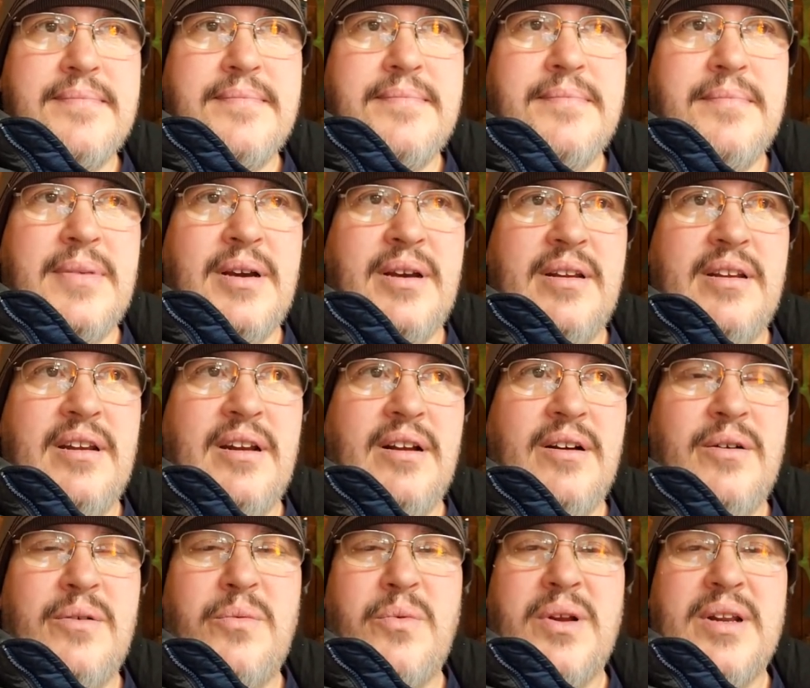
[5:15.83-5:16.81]
But, you
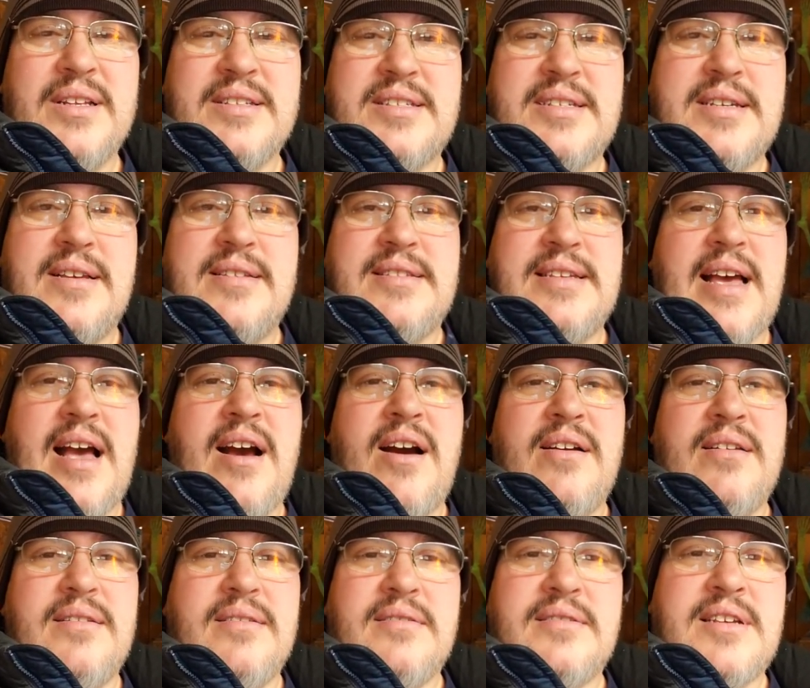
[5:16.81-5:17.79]
know, when the sun's
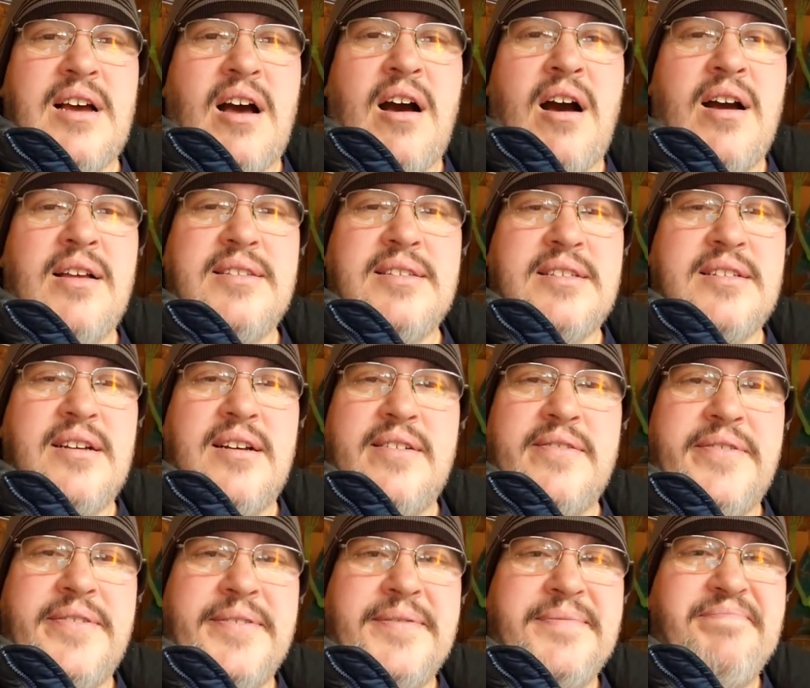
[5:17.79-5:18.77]
out and it's hot and
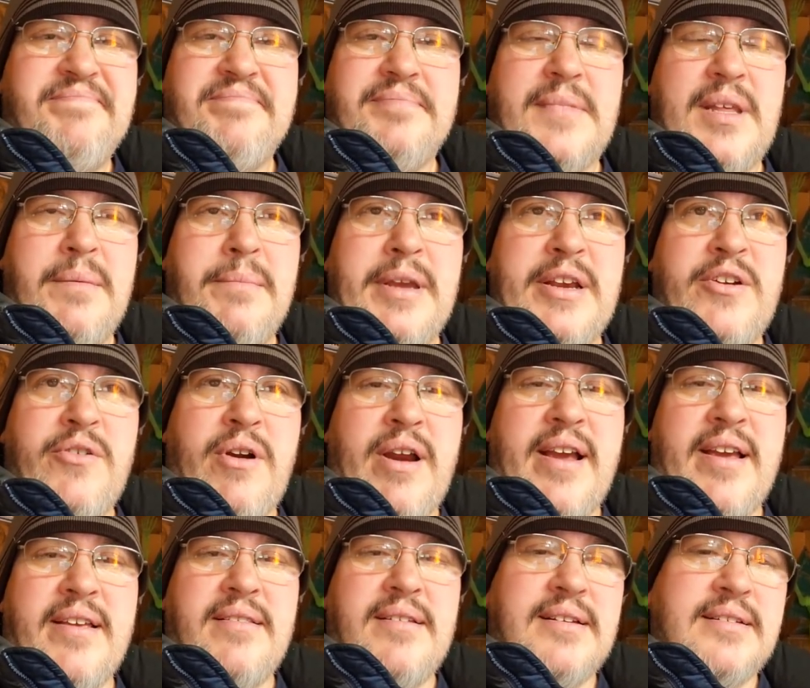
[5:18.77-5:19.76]
stuff, it'd be
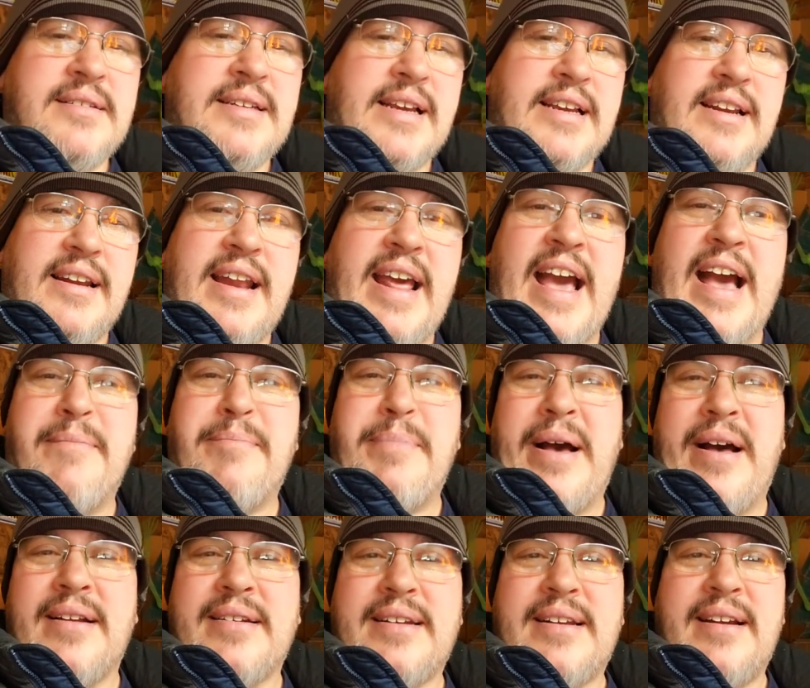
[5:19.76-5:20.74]
great. And you can take a nap
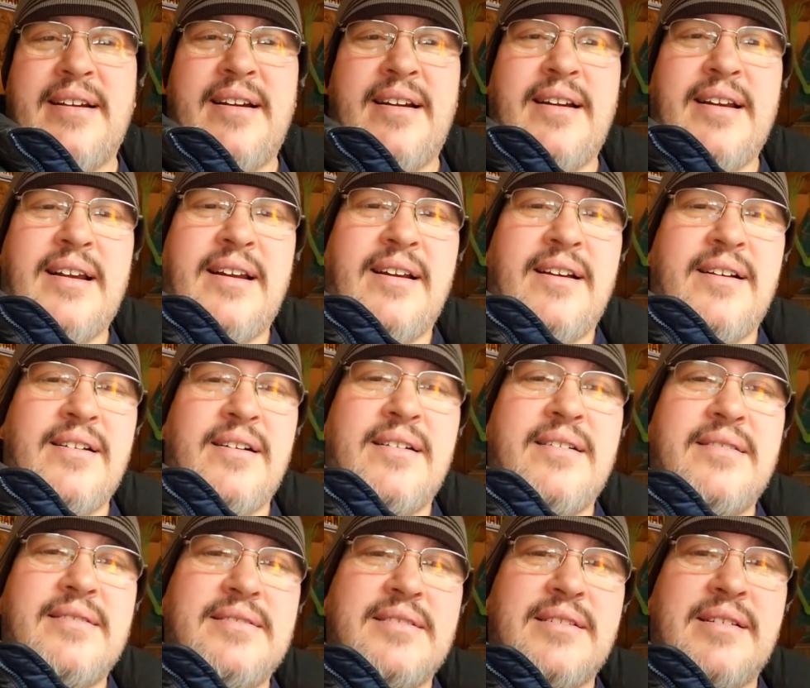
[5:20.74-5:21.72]
out there, you
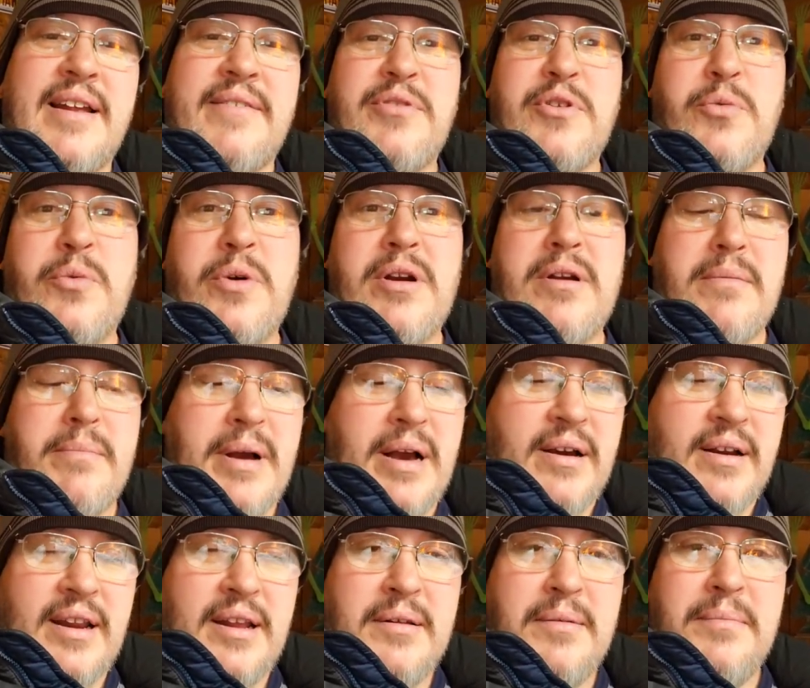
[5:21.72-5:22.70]
know, and don't have to worry
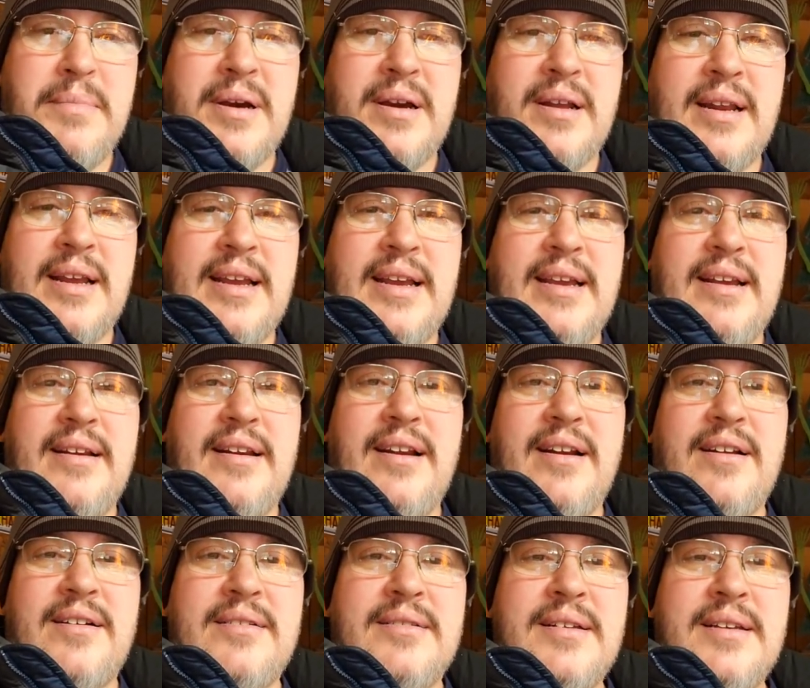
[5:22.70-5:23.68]
about anybody, you
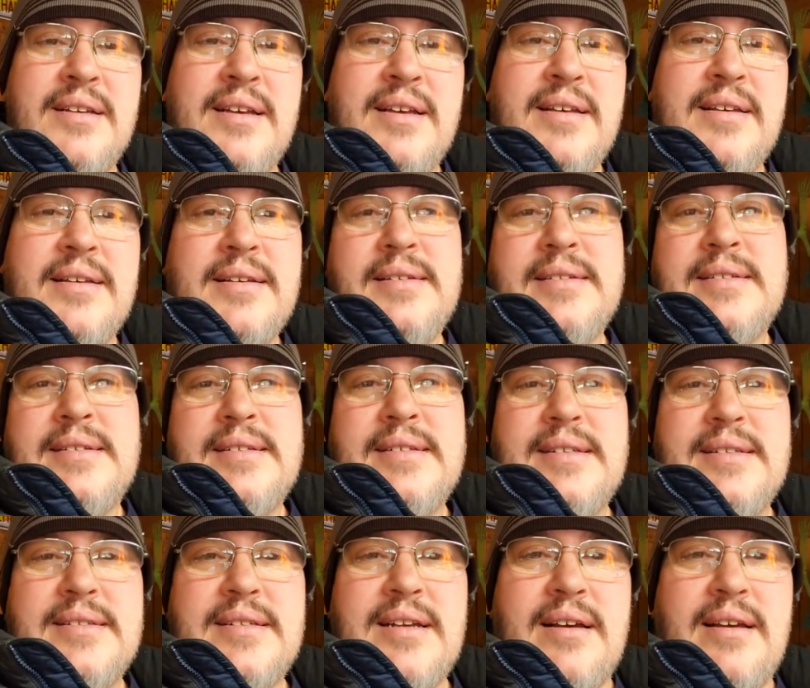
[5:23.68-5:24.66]
know.
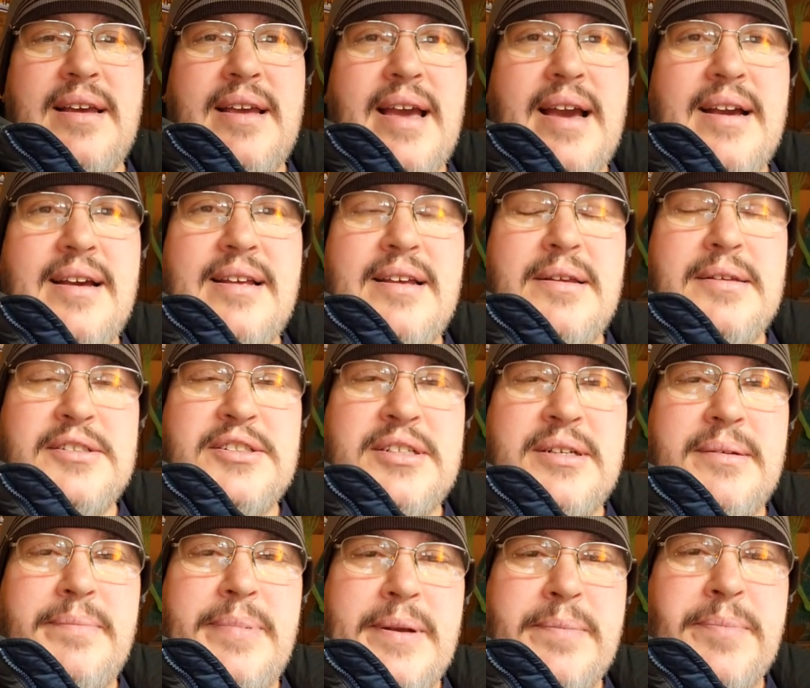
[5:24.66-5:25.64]
So, yeah, it
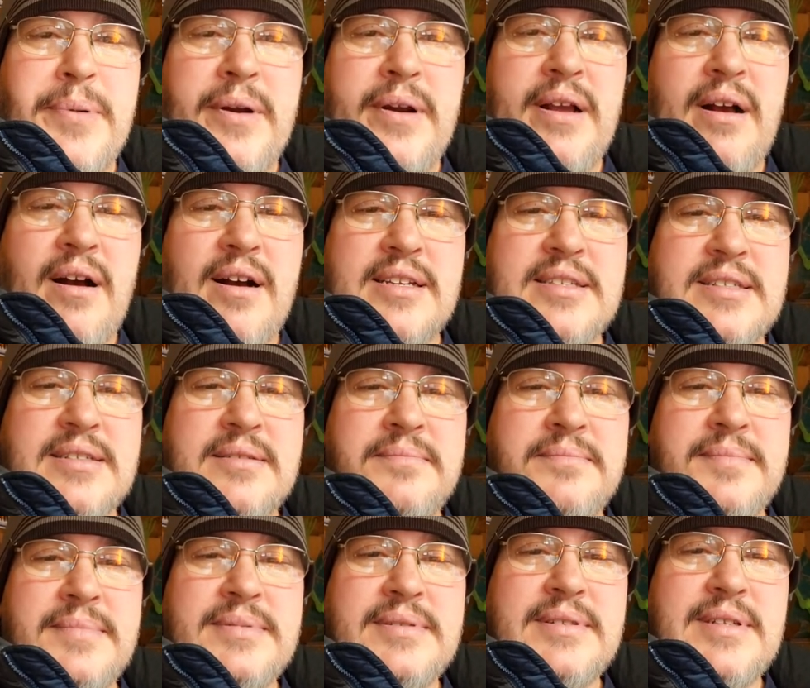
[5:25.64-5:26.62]
should be pretty
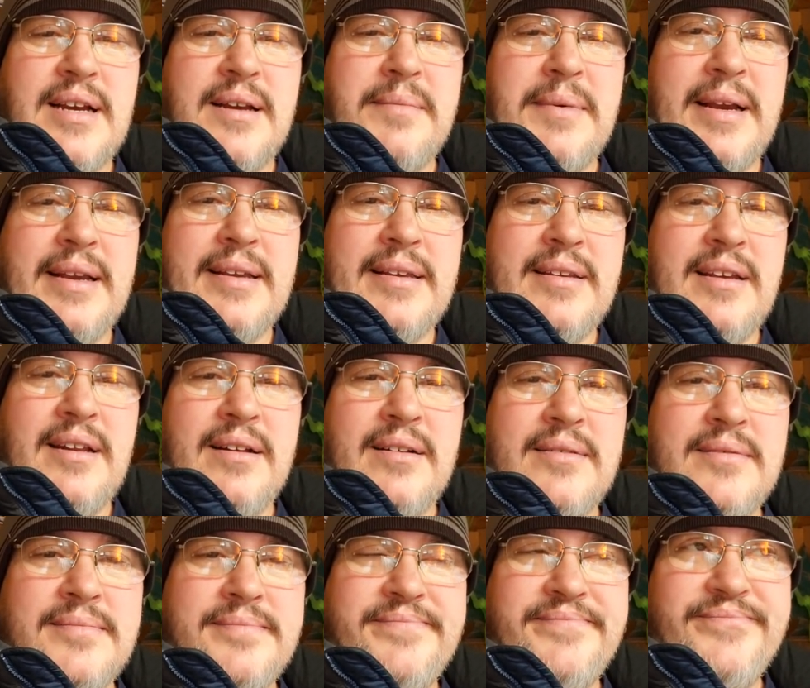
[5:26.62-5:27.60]
awesome. Time I, you
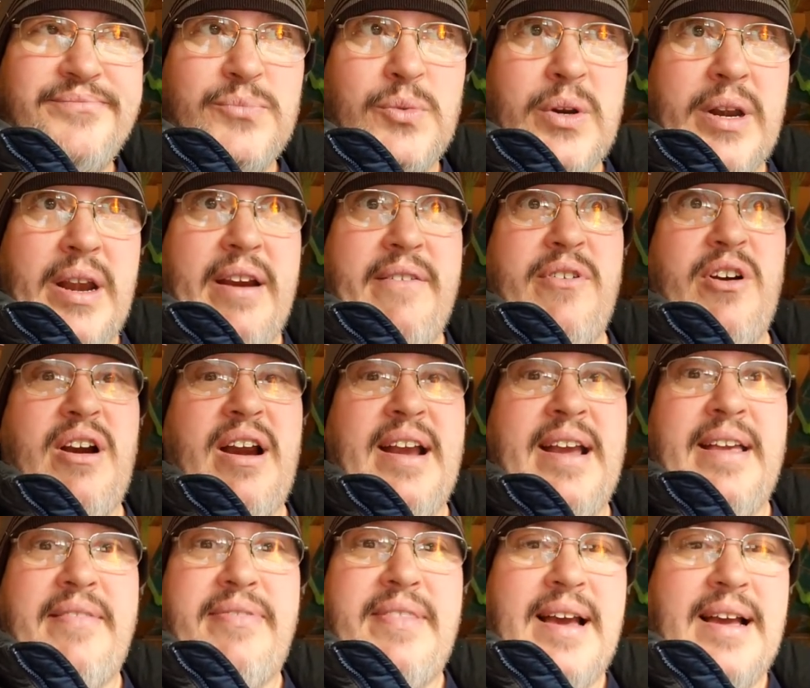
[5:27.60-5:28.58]
know, whenever I
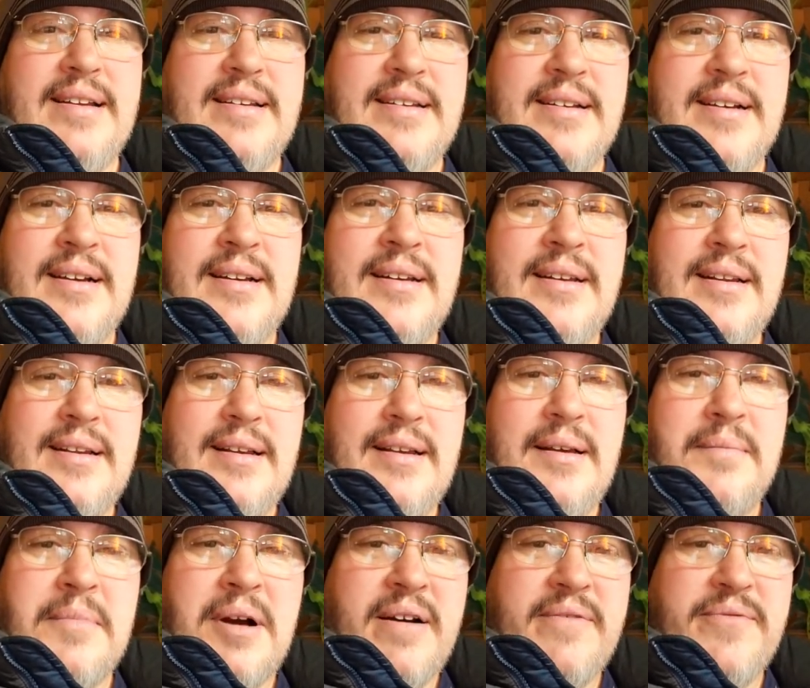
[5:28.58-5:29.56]
get that done,
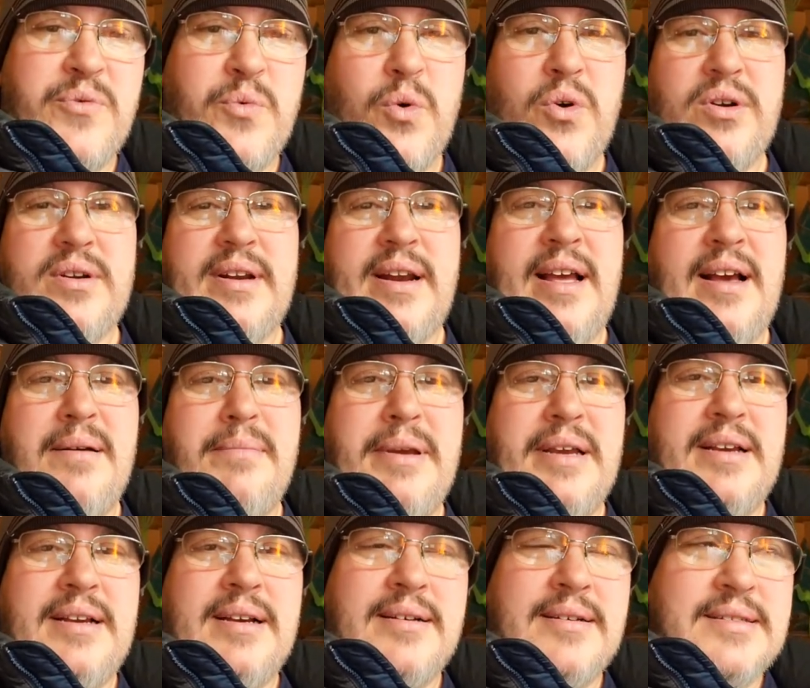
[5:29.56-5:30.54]
I'm off work now
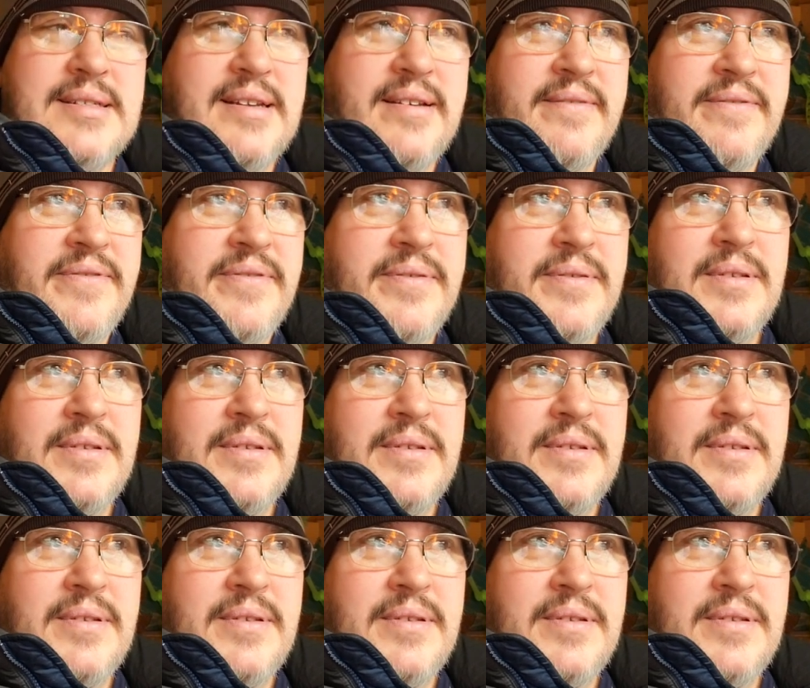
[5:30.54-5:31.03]
because of